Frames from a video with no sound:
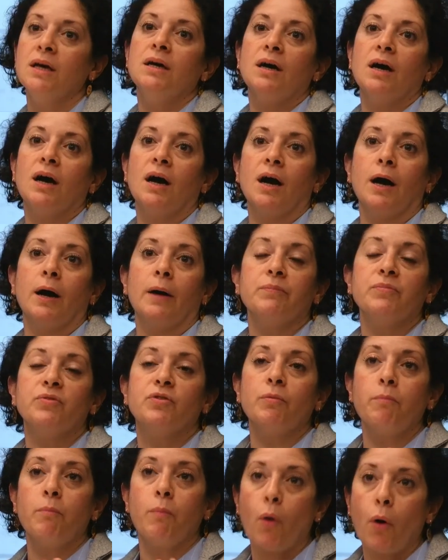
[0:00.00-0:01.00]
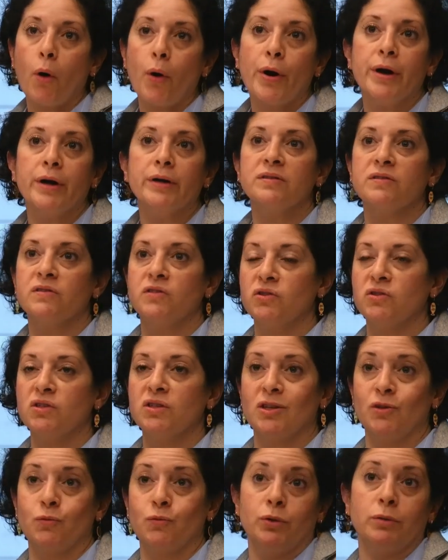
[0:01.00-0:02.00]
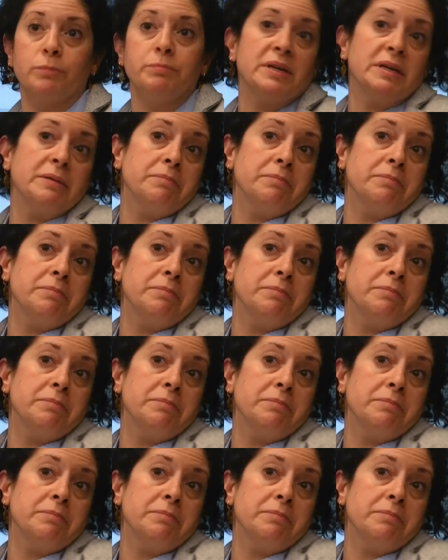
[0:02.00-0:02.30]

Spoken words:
the more citizens will be